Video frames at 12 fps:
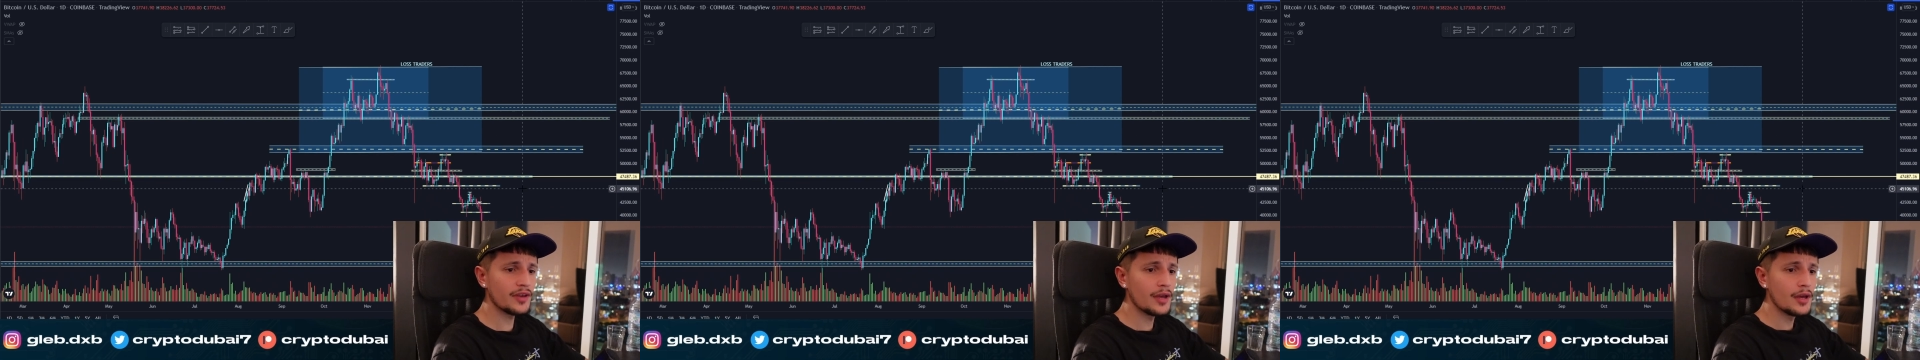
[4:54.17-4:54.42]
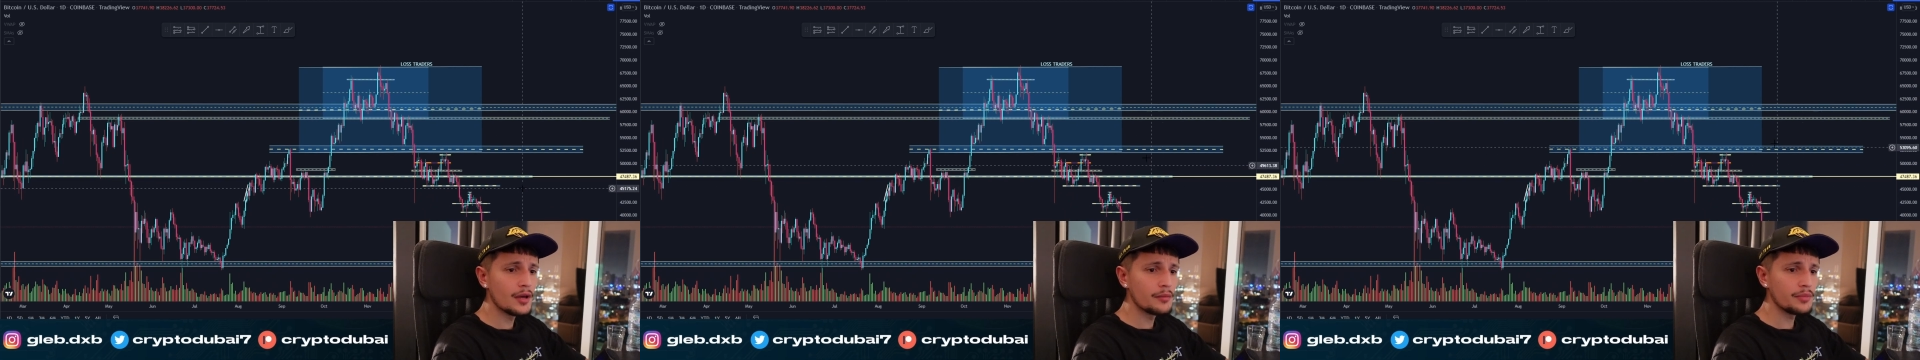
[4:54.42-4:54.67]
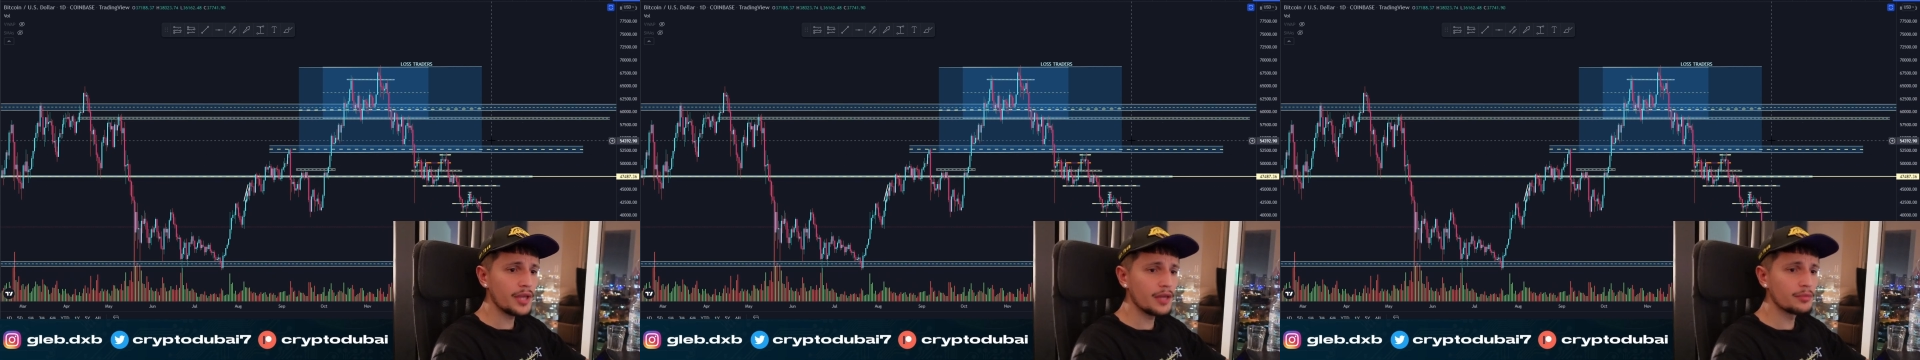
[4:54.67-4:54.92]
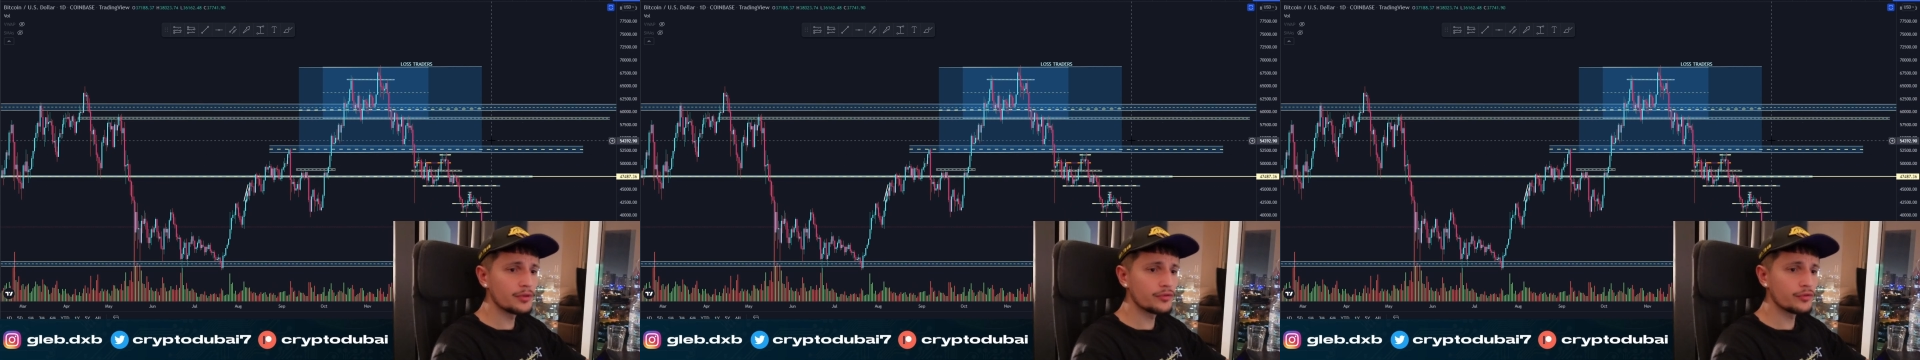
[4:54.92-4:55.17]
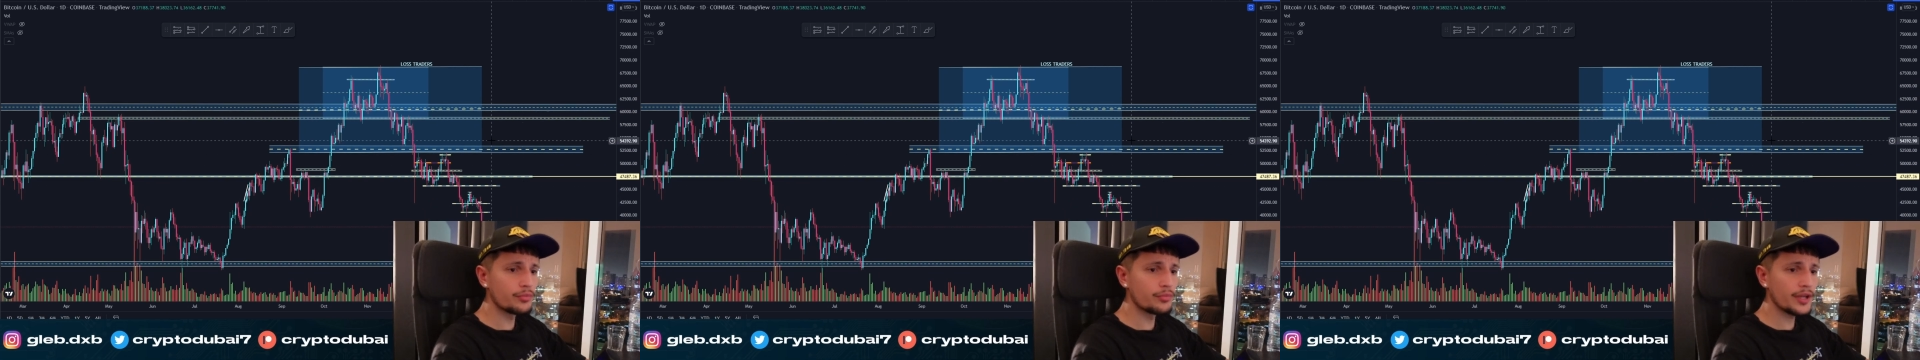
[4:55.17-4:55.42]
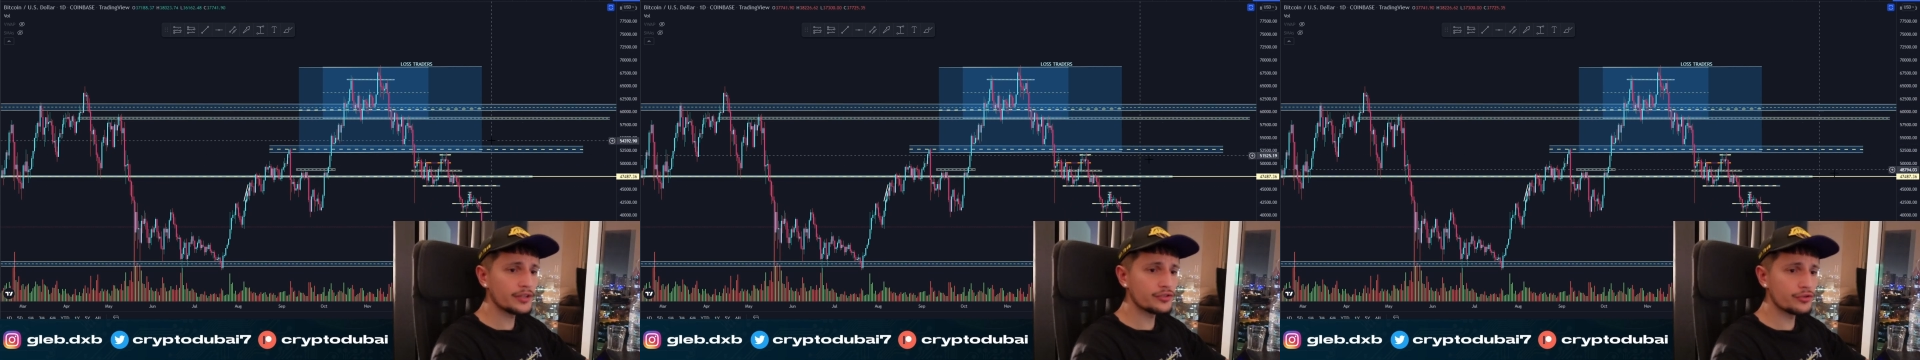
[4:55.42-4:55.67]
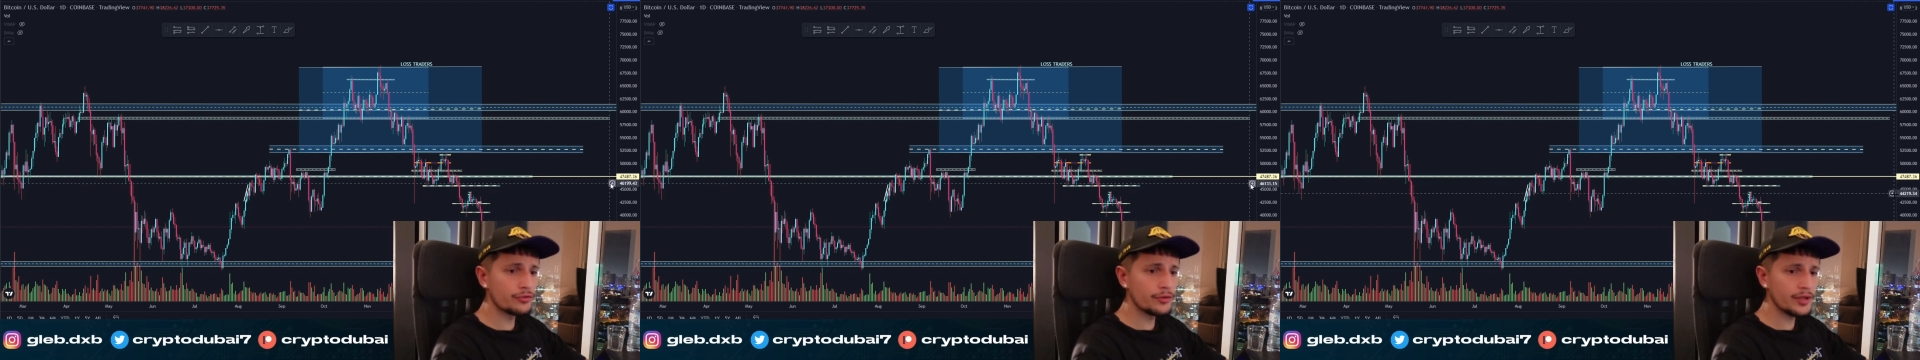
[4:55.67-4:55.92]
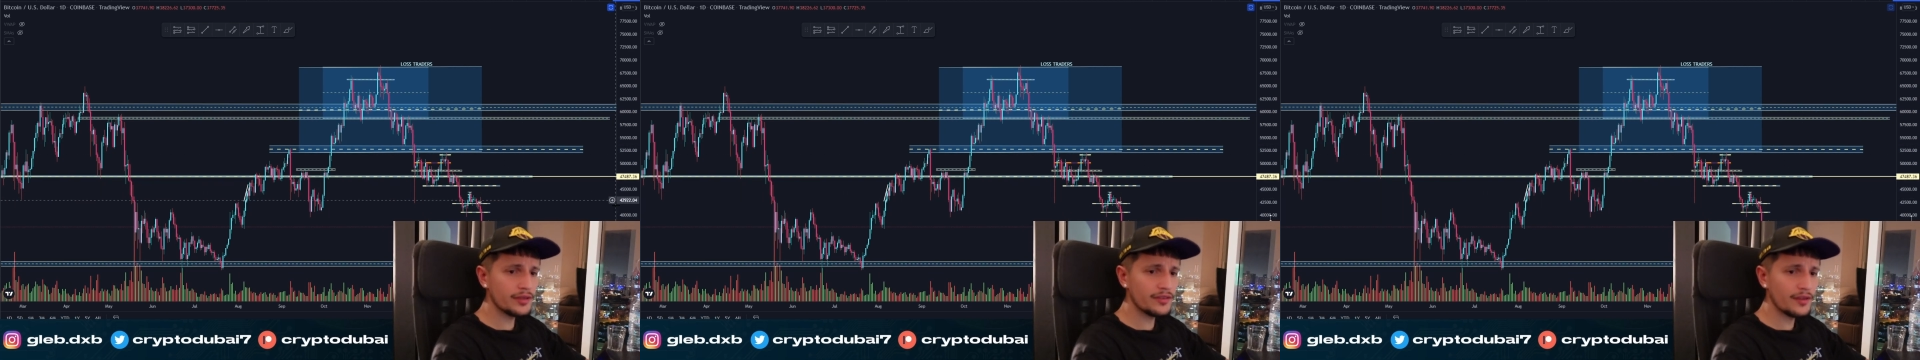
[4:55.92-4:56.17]
be able to break through
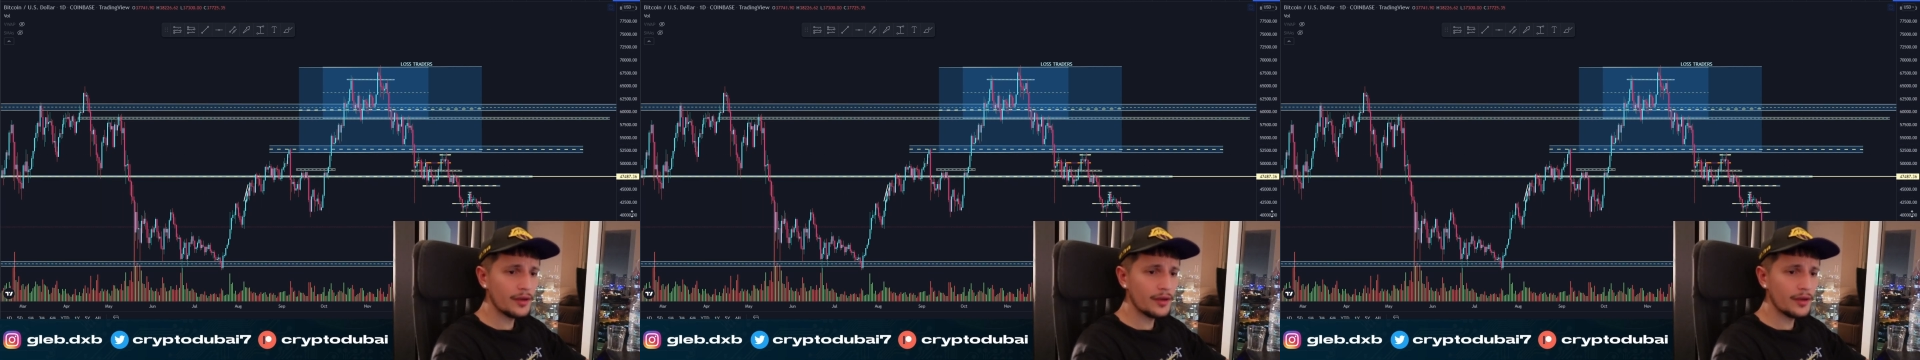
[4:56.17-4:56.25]
it